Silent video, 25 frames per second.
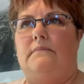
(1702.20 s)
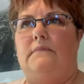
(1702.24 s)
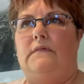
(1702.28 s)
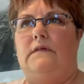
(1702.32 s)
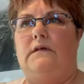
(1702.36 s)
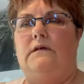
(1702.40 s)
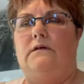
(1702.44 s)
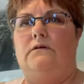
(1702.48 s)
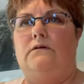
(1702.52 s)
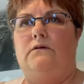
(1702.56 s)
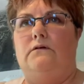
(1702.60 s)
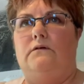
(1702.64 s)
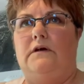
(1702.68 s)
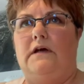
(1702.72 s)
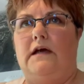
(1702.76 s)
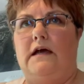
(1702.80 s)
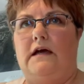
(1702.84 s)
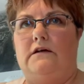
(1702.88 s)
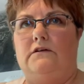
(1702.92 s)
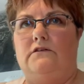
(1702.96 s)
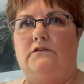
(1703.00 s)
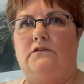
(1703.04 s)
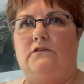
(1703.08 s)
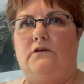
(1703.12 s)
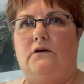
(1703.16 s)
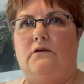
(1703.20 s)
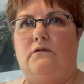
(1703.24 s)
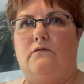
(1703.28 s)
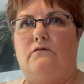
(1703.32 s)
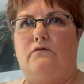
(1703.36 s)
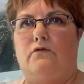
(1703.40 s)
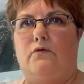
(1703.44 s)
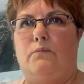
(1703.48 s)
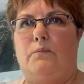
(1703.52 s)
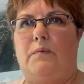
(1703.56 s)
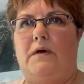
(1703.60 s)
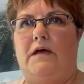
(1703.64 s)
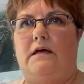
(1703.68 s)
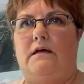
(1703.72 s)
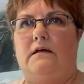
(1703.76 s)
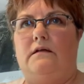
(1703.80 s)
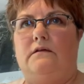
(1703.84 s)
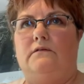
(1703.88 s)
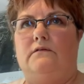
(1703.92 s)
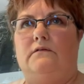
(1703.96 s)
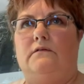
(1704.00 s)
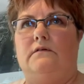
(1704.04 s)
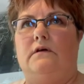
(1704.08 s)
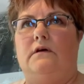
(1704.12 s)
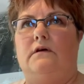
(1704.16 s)
You can sew over
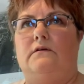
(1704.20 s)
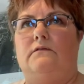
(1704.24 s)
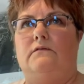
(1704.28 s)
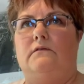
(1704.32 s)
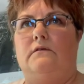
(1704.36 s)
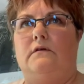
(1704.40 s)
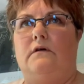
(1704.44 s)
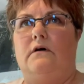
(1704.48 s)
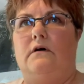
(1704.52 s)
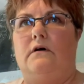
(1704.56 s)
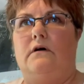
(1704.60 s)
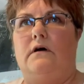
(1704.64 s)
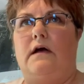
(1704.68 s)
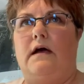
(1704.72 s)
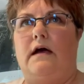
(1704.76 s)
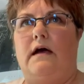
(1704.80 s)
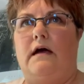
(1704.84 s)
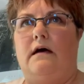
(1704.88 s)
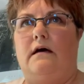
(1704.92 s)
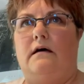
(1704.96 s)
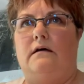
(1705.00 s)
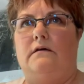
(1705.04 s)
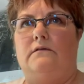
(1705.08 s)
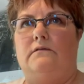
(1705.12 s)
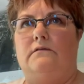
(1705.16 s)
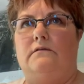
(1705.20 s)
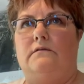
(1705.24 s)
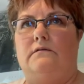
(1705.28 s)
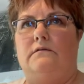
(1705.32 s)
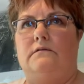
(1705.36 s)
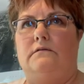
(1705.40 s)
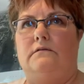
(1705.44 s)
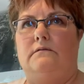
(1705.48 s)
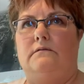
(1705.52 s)
pins as long as